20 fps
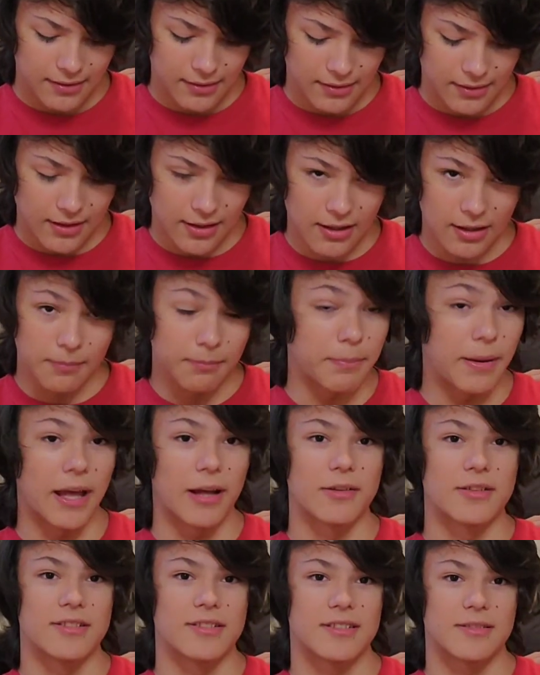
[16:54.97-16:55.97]

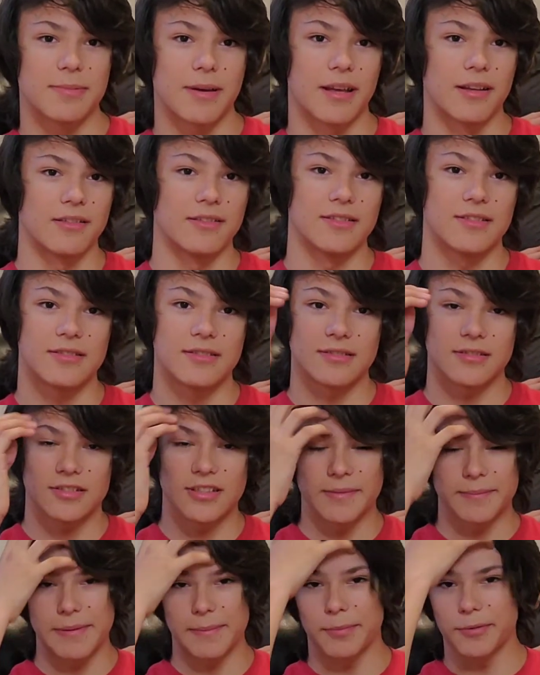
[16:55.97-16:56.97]
Pounds.
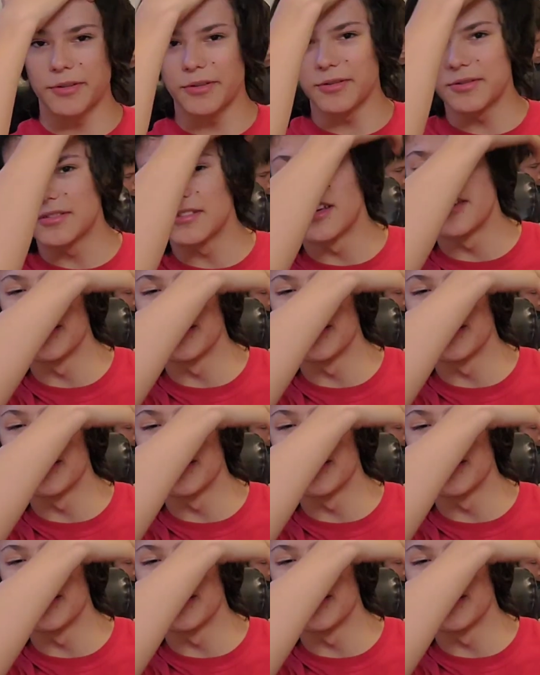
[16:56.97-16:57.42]
Some people use other